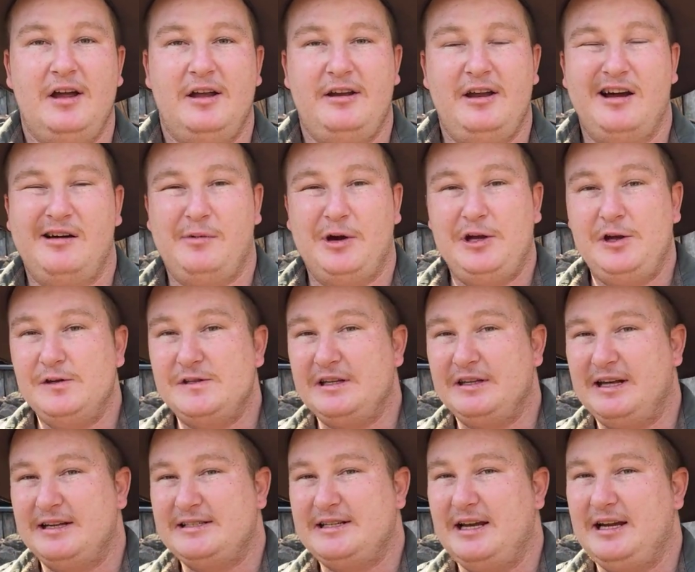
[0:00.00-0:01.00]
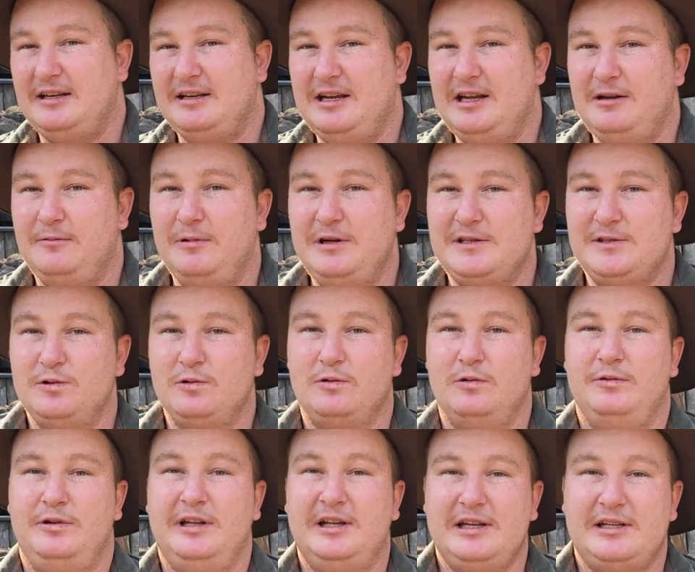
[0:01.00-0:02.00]
Now, by using that technique, we saw
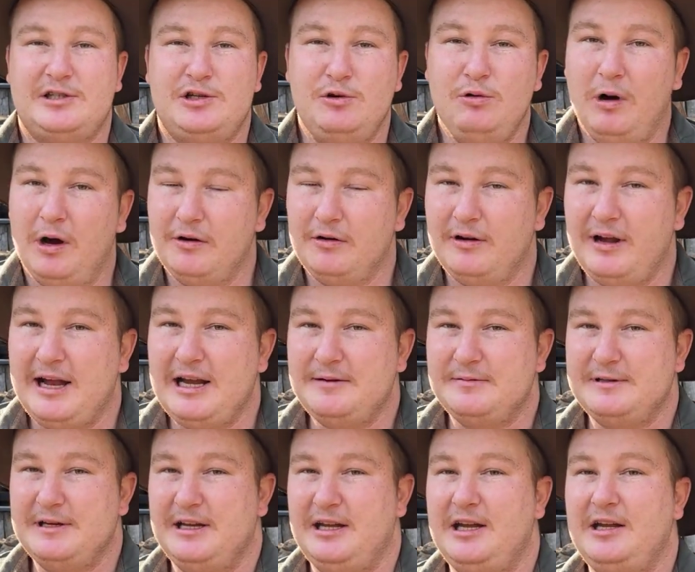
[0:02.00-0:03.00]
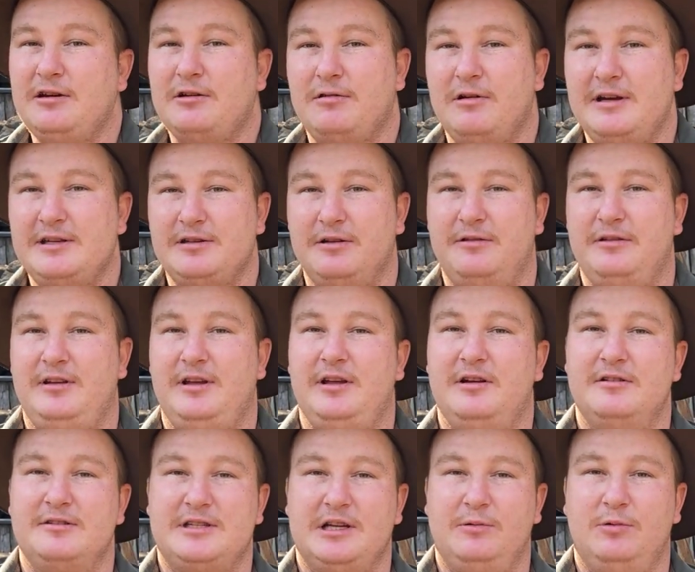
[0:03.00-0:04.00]
nearly 280% increase on the
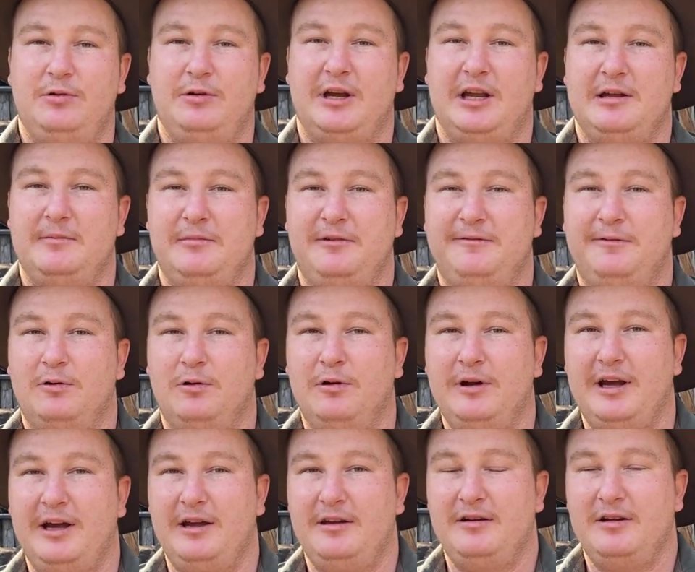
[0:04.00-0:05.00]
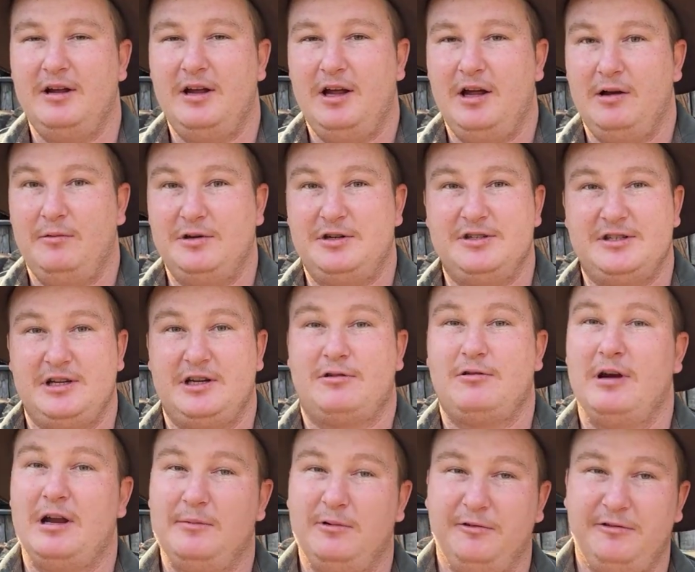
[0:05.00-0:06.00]
yields that we were getting beforehand which is
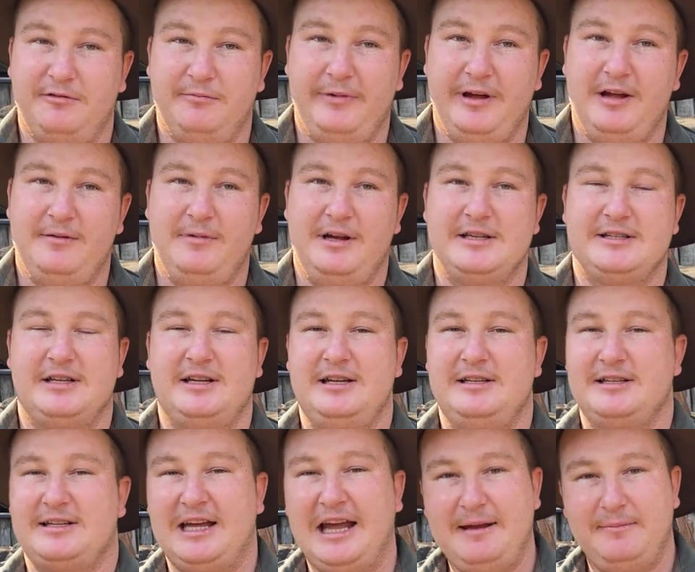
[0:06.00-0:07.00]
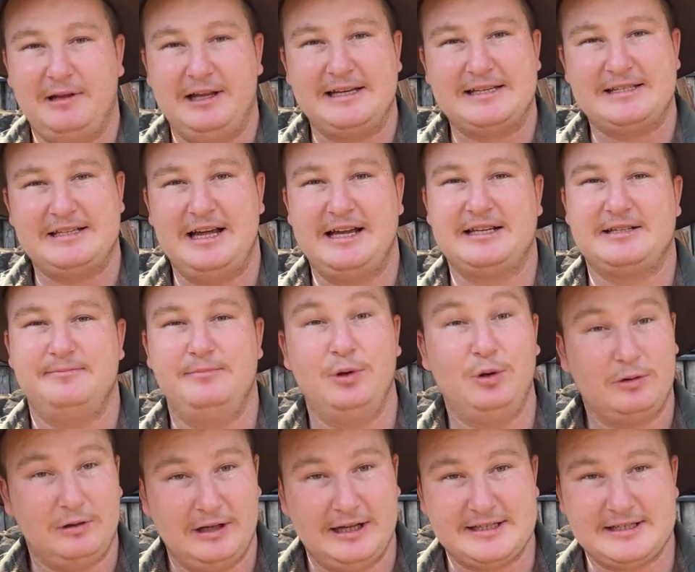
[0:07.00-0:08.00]
incredible for me. It means I need to keep less snakes,
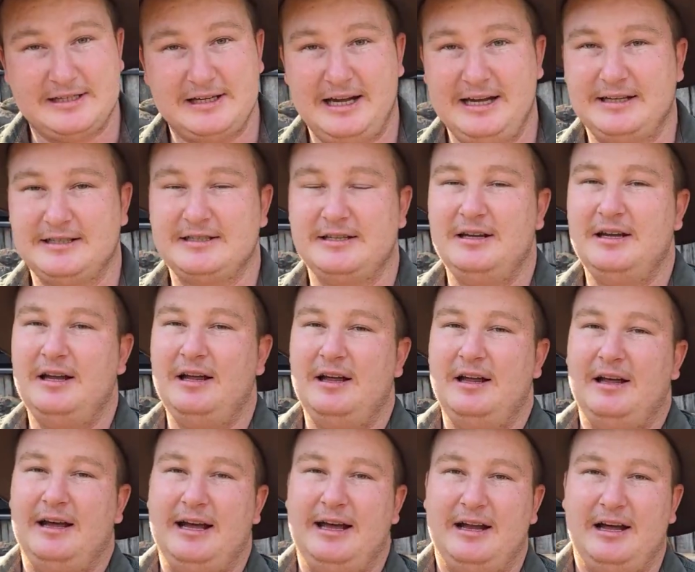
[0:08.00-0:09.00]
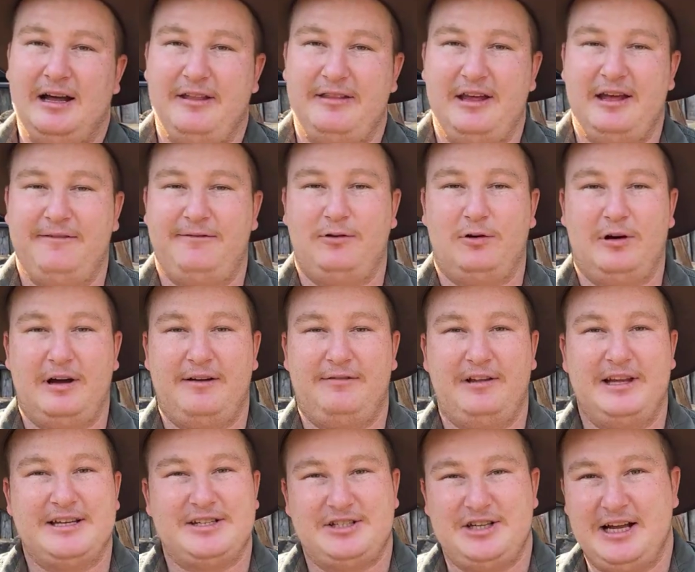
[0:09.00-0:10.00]
milk less snakes, and uh, therefore have
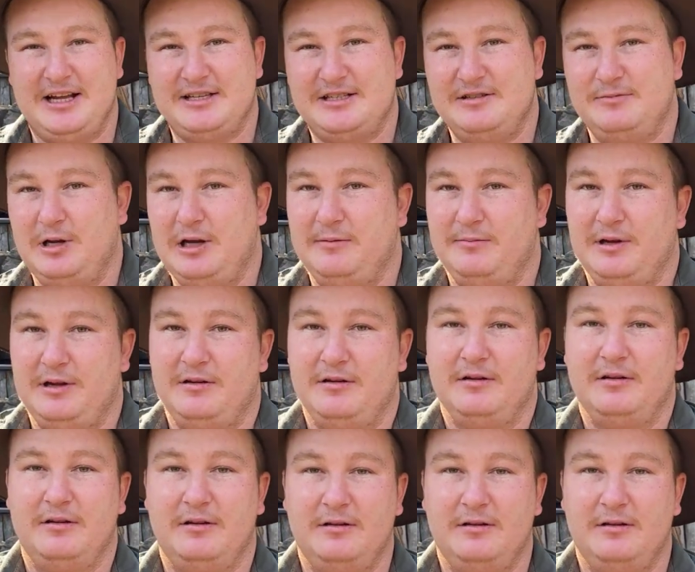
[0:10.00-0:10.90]
less chance of being bitten.